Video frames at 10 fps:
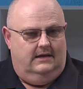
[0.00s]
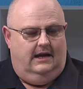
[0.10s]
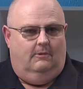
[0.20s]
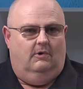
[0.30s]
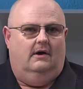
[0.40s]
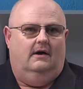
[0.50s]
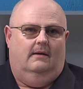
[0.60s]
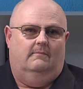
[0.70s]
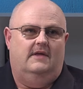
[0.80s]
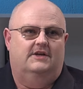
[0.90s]

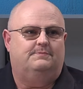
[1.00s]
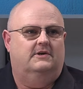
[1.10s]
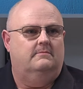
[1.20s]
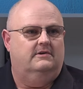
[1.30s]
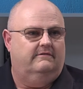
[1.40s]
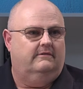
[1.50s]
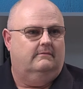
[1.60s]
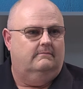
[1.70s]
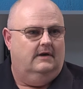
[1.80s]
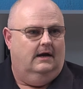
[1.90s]
It's been a bit of
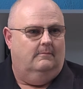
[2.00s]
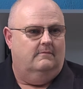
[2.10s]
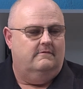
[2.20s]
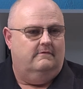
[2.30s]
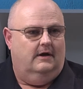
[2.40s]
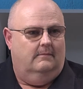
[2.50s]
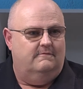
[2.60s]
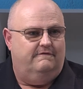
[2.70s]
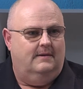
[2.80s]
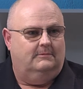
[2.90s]
a
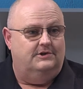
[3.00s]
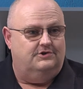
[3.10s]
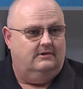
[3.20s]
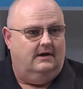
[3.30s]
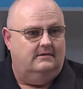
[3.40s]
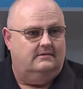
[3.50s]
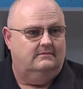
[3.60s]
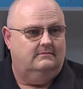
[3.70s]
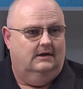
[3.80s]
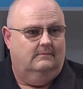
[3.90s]
family trait
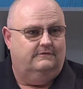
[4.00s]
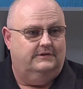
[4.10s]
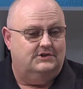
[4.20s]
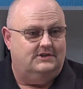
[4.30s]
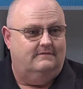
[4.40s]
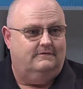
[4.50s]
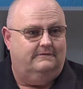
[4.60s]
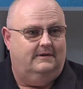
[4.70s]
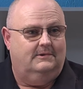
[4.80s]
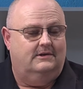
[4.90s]
for the Sanford
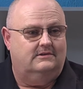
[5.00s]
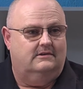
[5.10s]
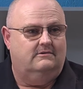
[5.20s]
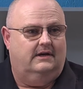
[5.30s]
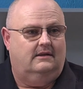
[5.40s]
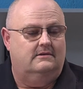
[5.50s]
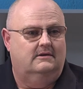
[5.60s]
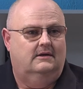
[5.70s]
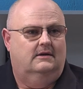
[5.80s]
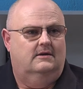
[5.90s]
family at Tea Tree Gully.
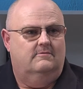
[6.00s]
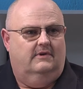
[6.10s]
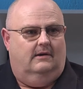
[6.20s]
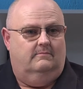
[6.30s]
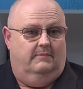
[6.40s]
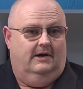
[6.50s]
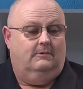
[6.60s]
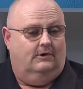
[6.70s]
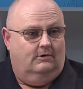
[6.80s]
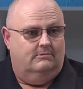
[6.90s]
You know, back
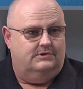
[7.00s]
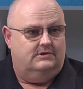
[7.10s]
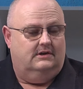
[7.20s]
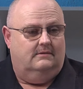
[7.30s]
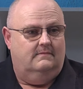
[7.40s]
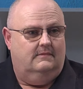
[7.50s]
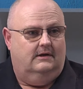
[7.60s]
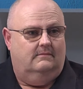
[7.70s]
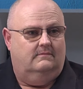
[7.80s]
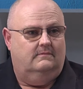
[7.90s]
when I was a
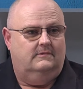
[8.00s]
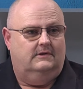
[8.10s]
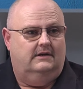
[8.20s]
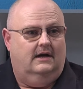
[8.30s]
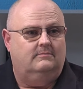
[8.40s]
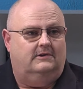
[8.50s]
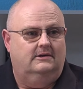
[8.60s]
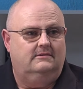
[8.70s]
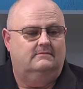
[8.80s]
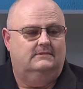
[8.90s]
young
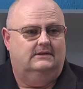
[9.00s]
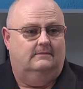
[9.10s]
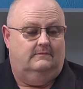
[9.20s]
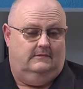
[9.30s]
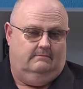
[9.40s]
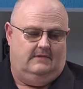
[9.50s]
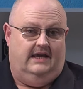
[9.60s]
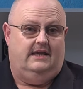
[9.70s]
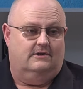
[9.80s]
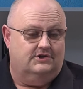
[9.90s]
bloke, a
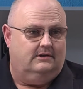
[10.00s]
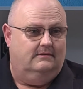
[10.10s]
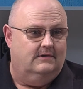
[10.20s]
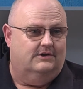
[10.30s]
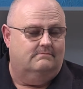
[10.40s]
youngster,